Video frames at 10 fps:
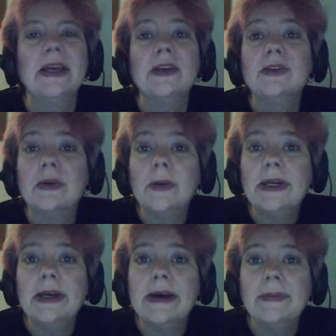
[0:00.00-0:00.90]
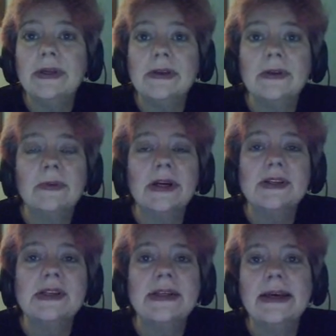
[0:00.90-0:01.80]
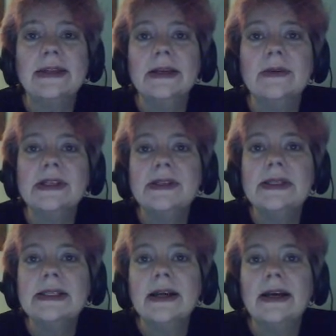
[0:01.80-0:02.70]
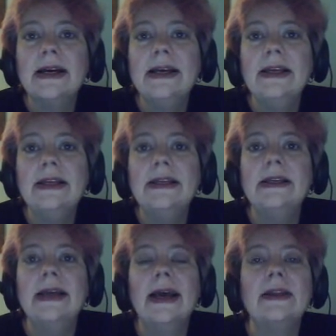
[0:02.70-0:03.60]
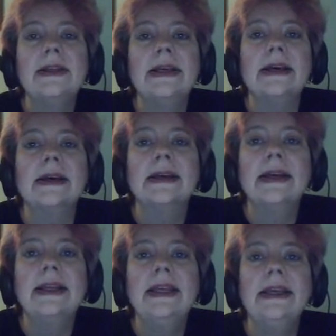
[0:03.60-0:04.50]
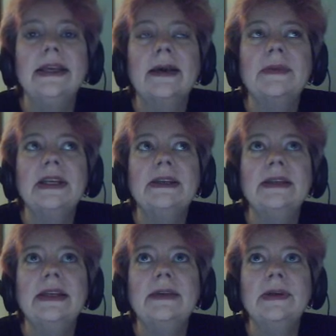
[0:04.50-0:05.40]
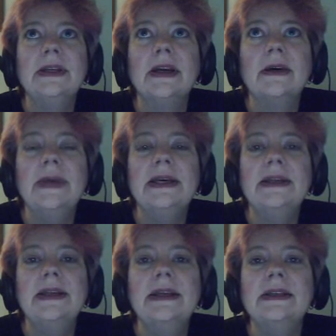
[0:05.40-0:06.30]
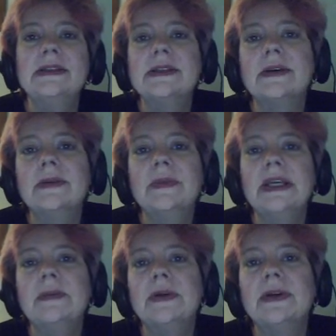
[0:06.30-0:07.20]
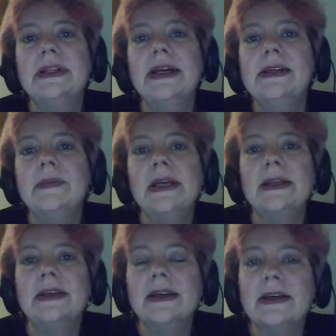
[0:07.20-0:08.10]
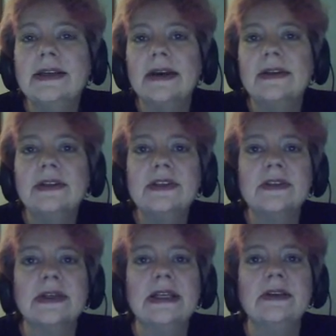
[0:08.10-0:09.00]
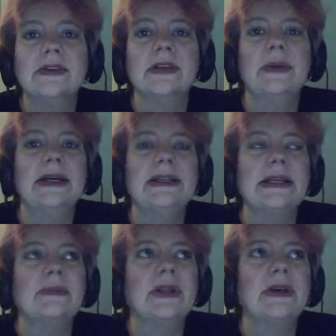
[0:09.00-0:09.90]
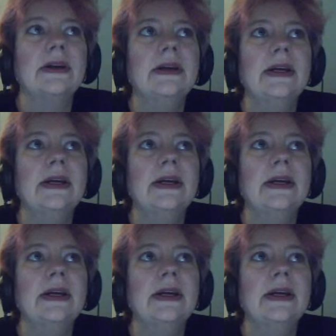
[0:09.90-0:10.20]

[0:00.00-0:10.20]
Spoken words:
So what happened was that there was this guy in Alanak, and he would come in and insult people and end up getting cut down in the street, usually by a Templar,